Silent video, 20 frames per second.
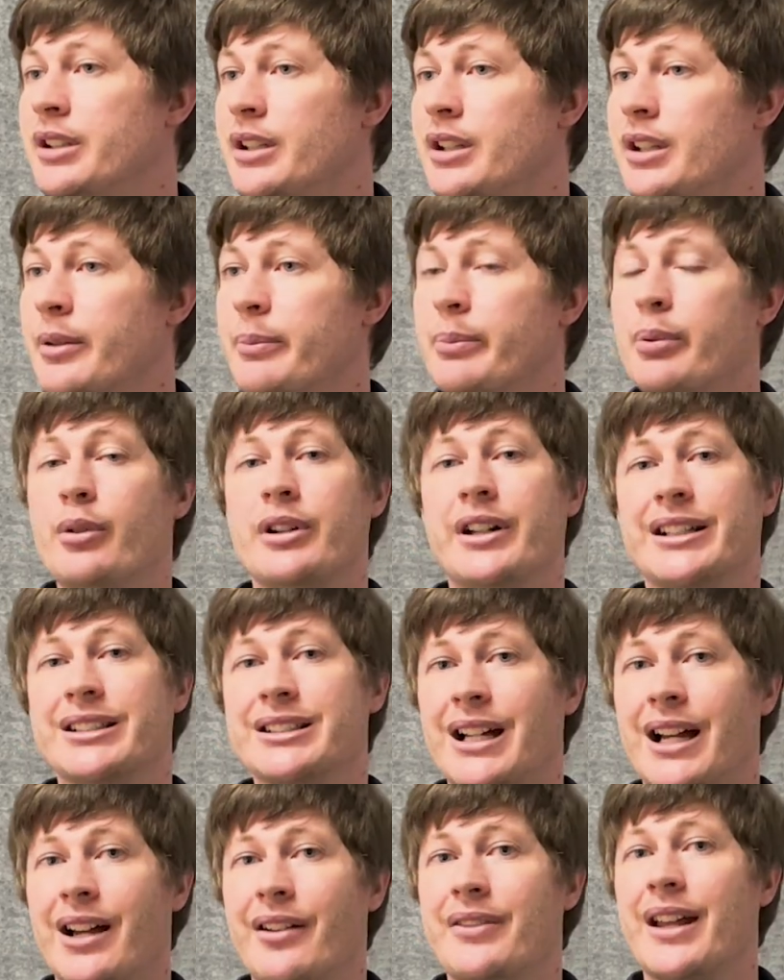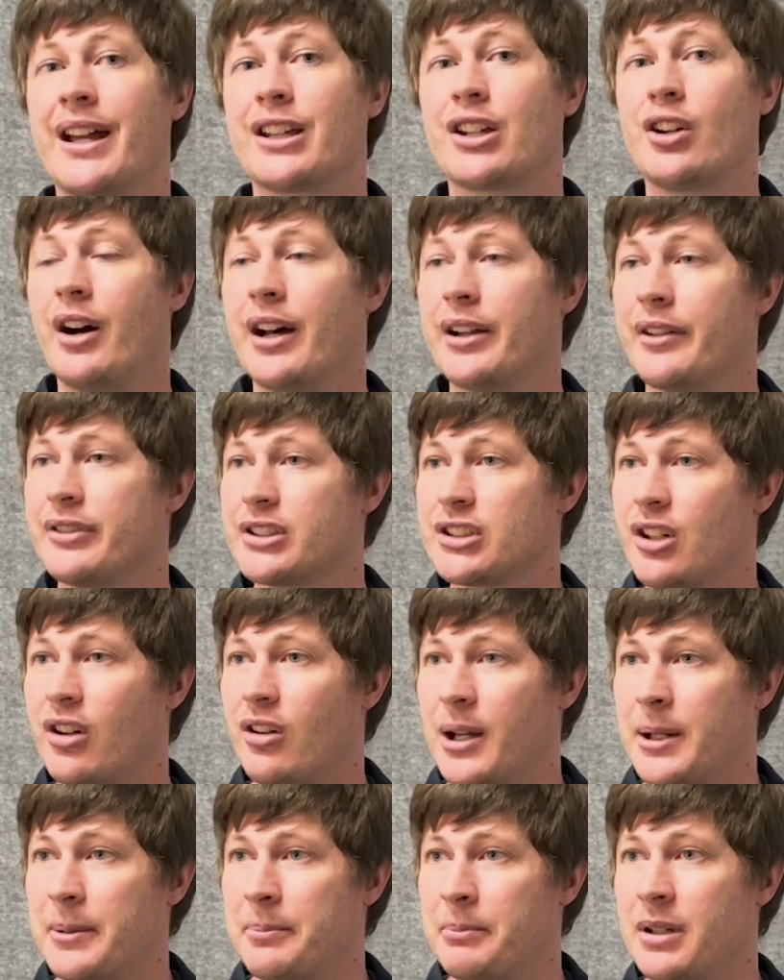The board doesn't have that kind of
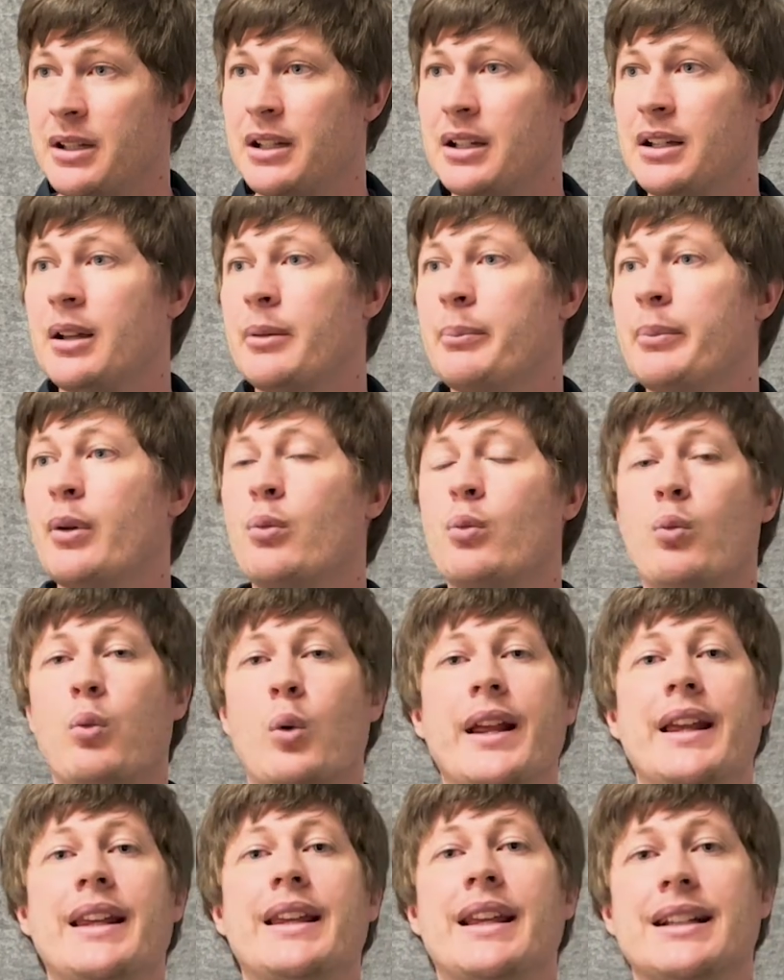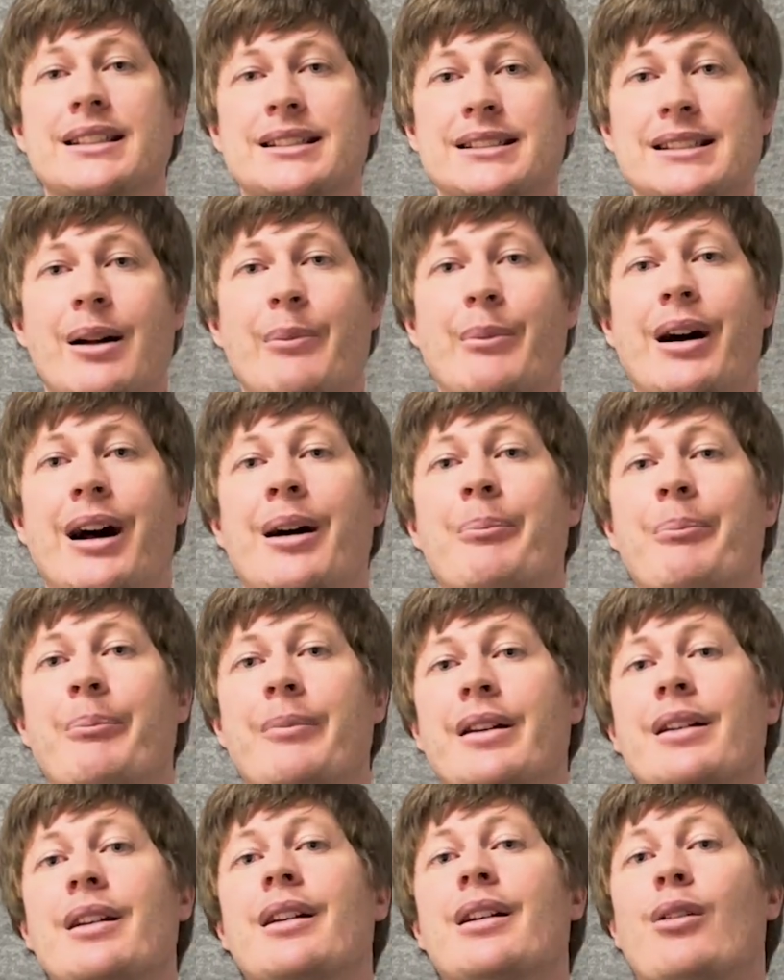time, but we can sum up
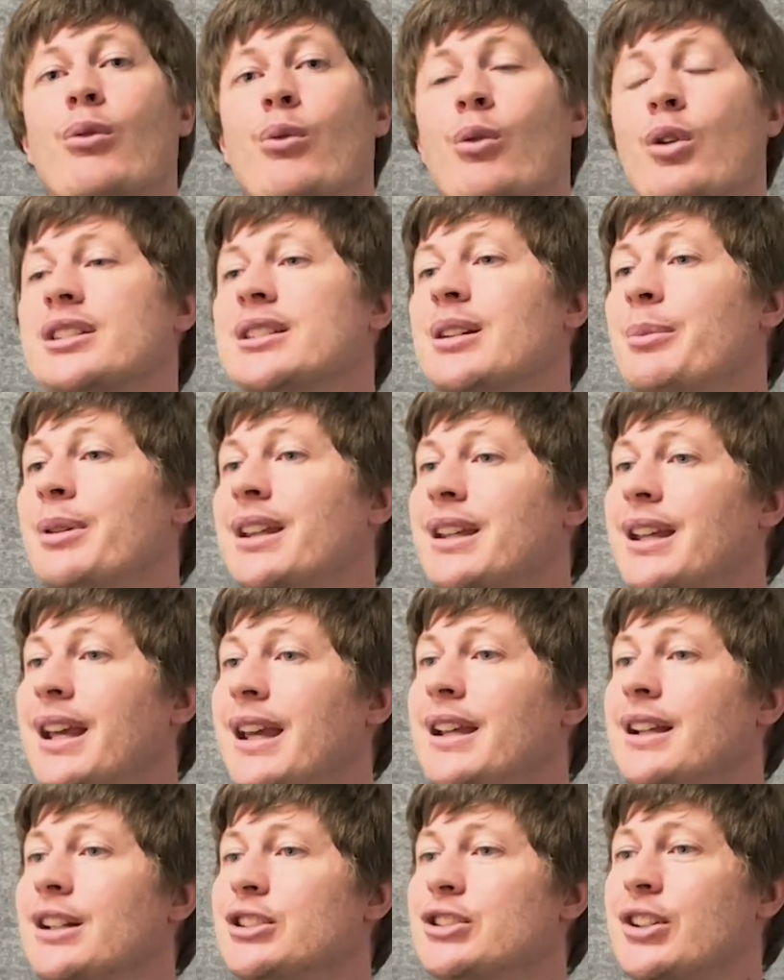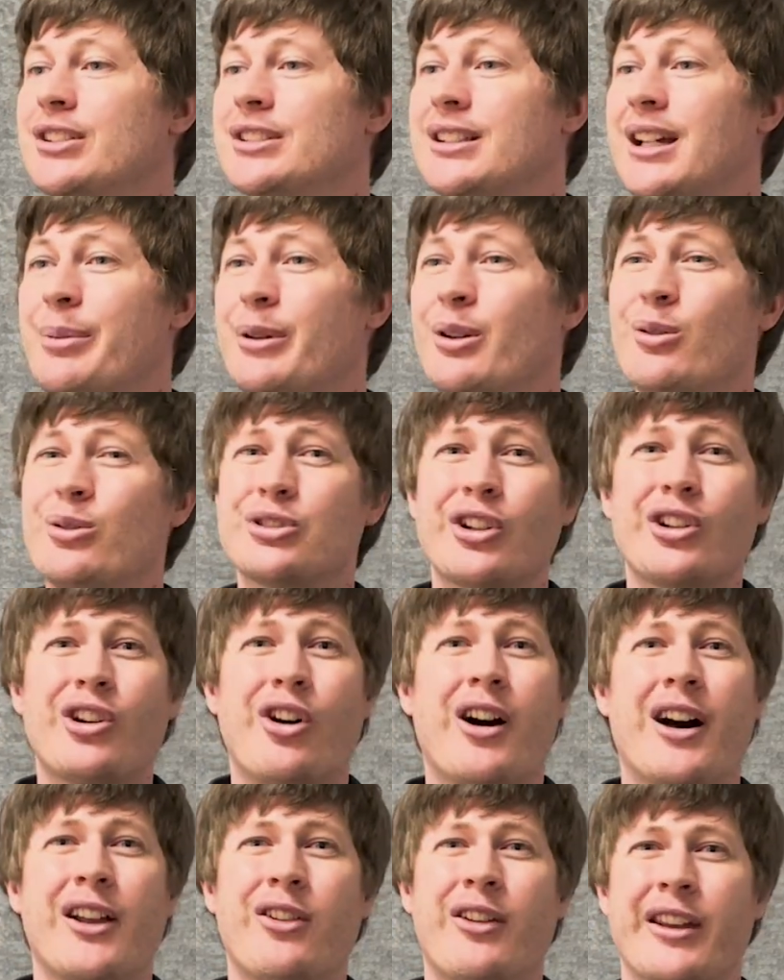what some of the key concerns are, but also
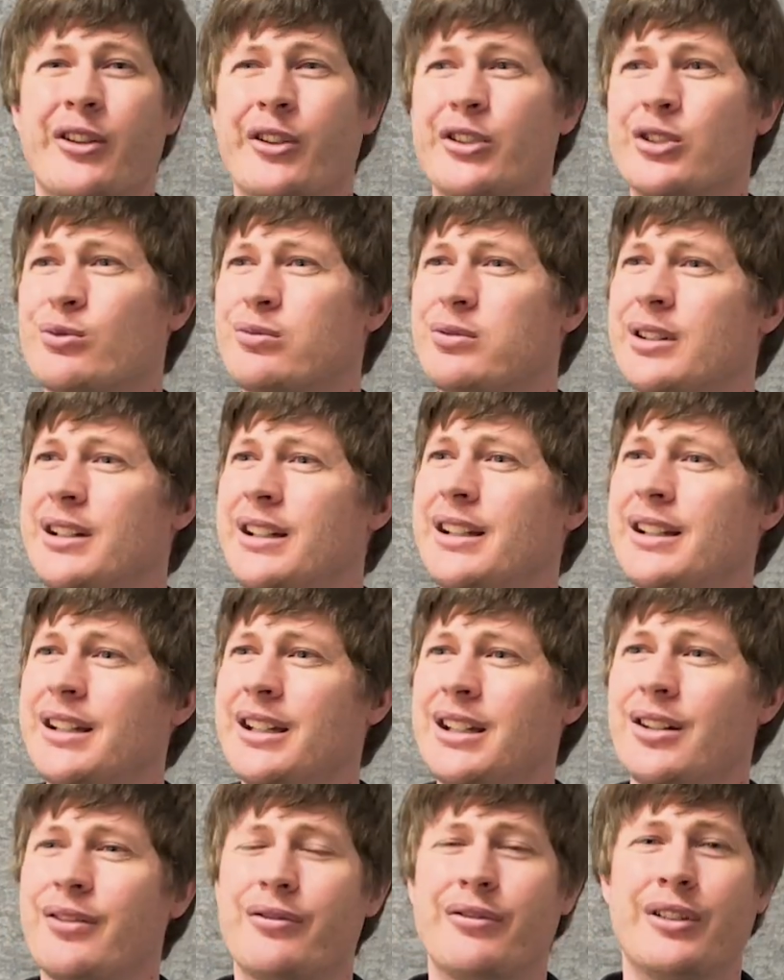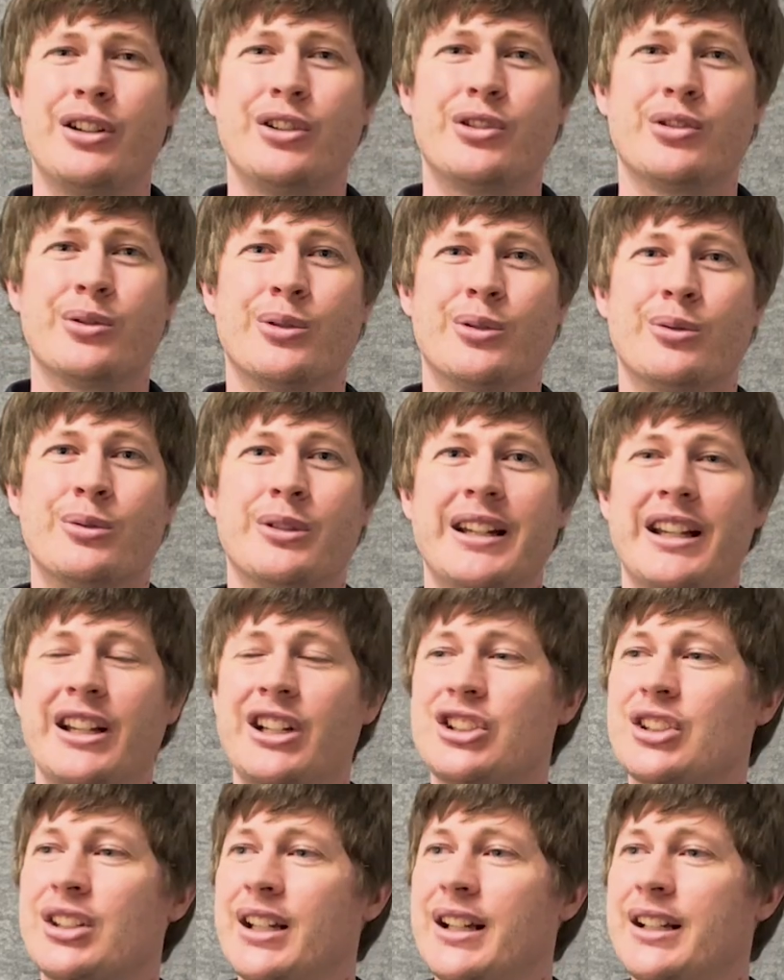highlight those really individual
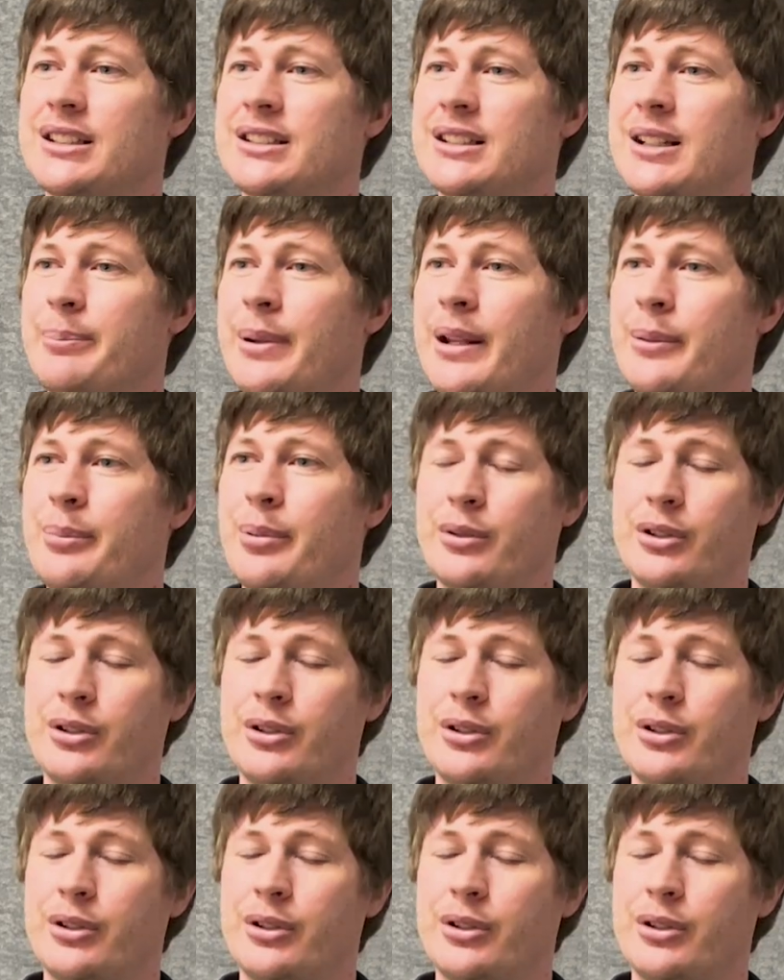niche things that people